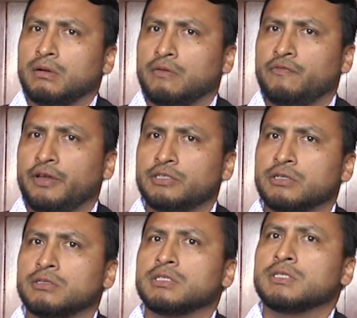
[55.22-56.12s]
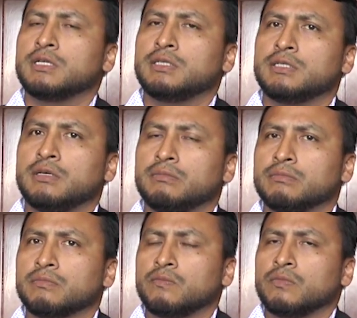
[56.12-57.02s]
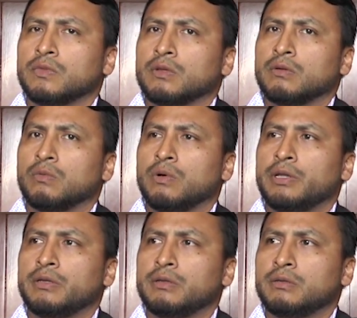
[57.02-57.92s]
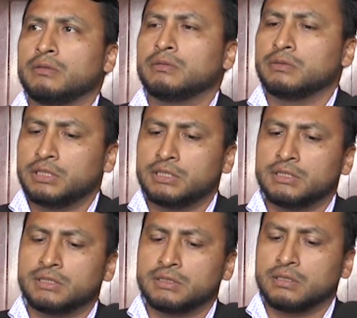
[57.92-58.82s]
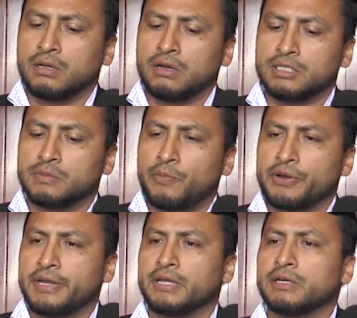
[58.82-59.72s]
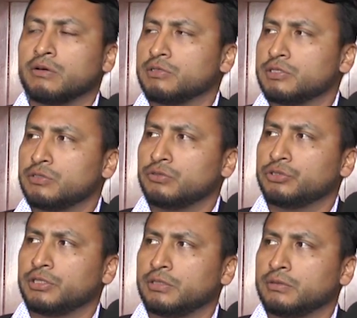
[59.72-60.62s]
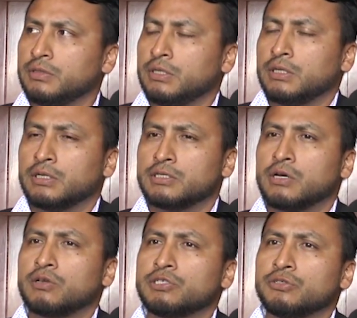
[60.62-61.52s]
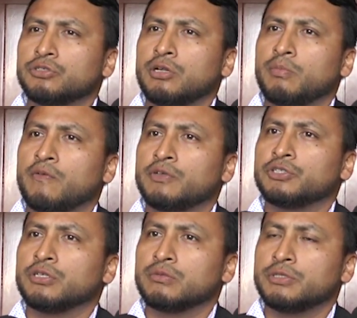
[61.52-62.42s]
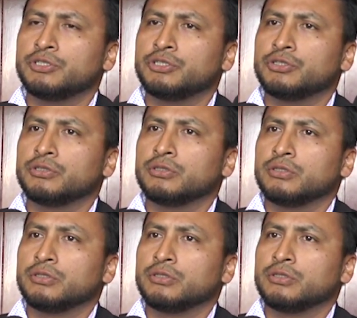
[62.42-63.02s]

affects us is that um, when these laws predate the Constitution, there's a constitutional provision which